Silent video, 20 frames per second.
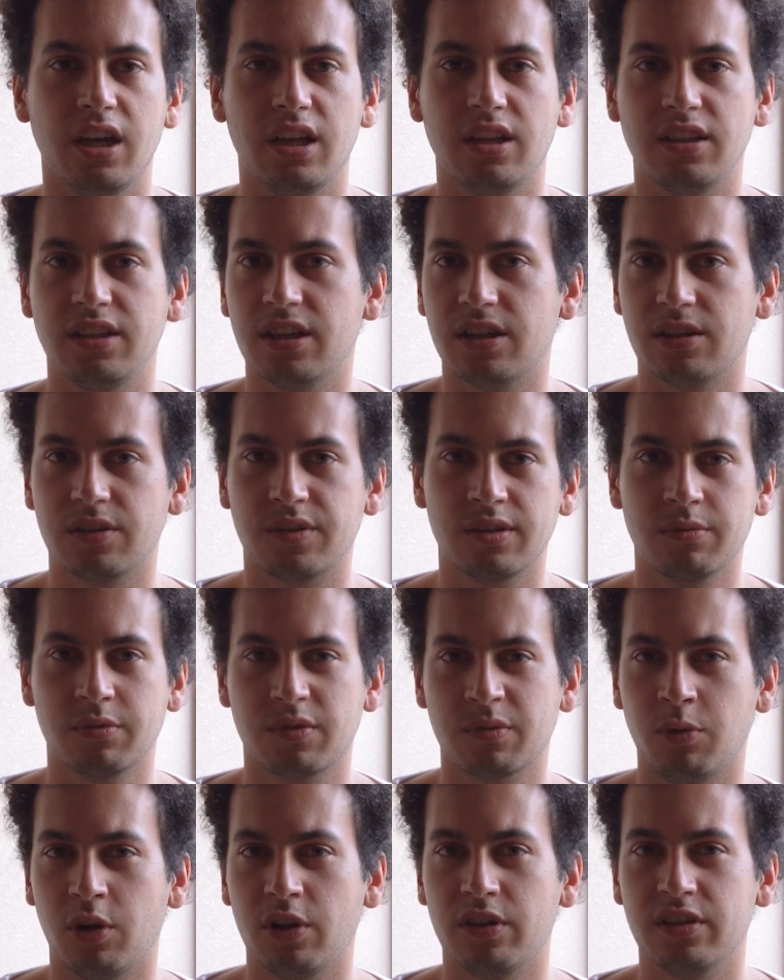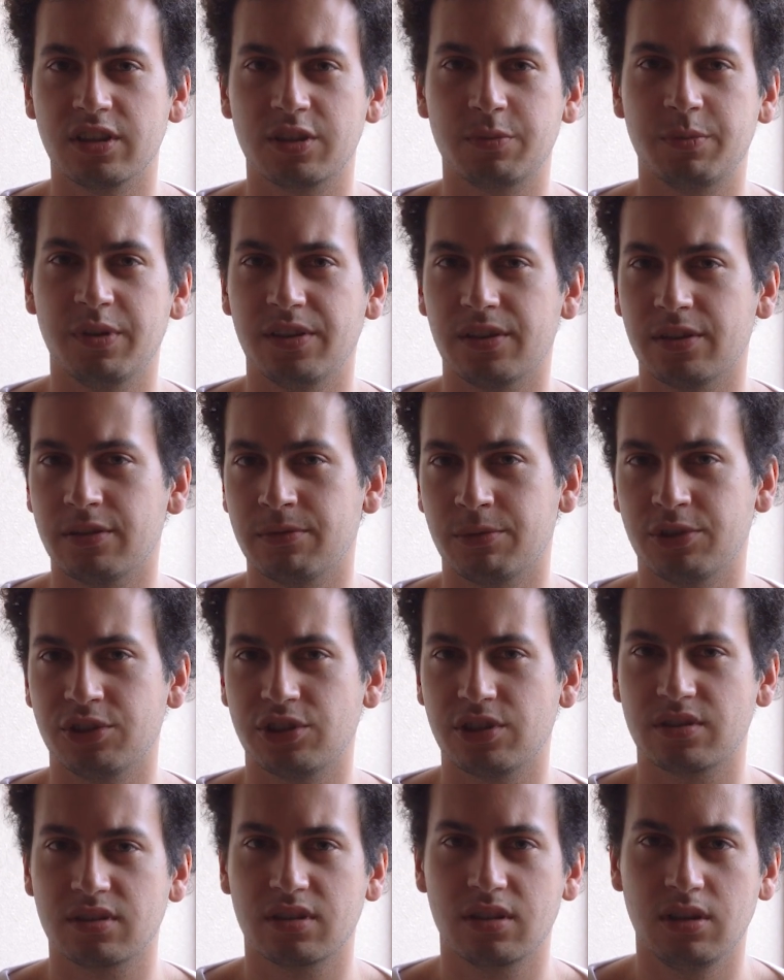And the other smaller expenses were
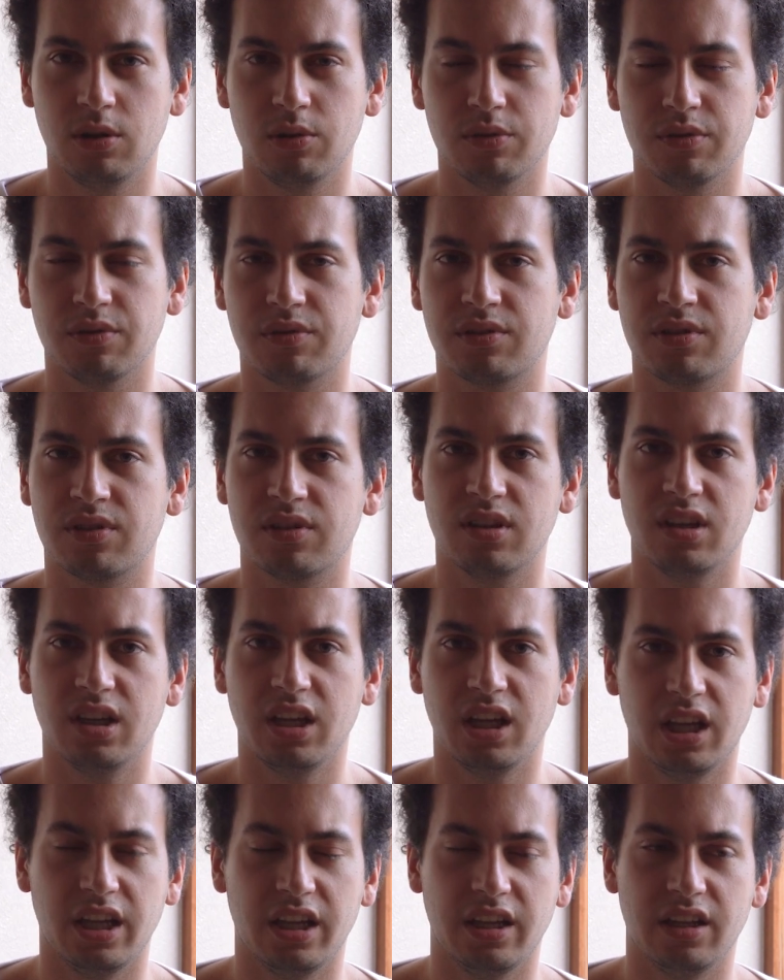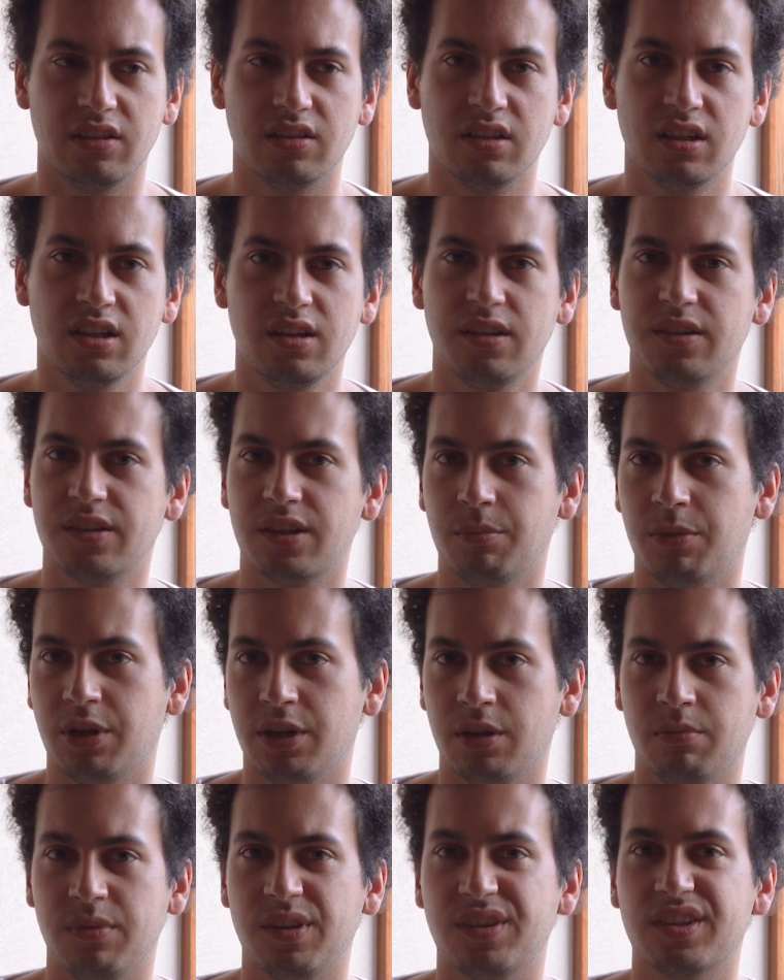just clothes and some
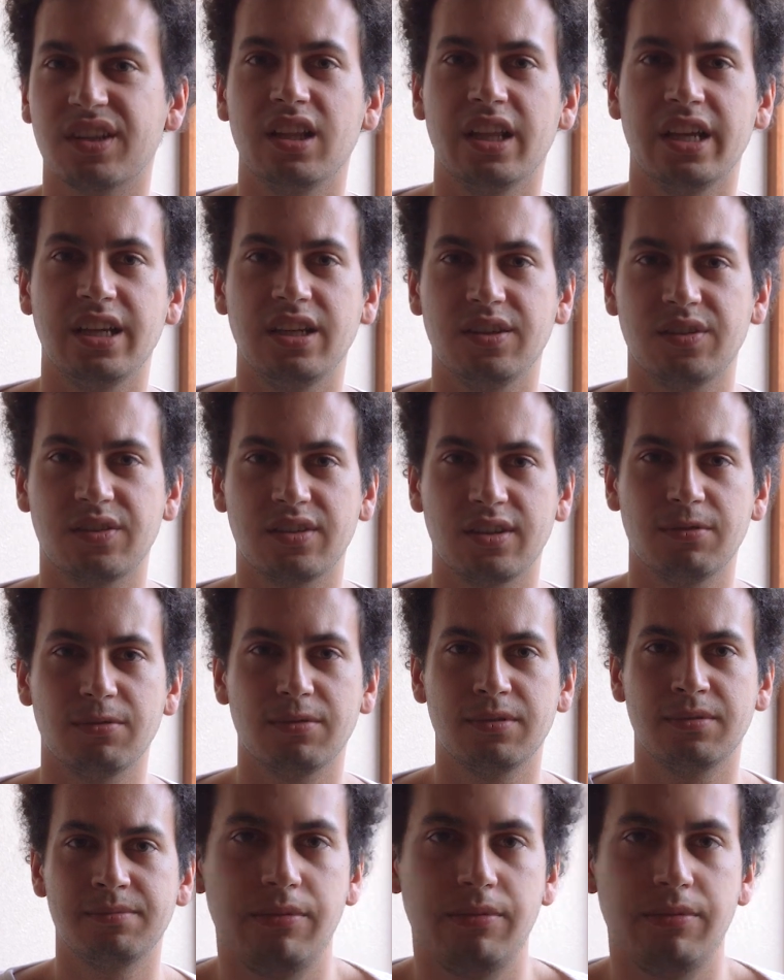other miscellaneous stuff.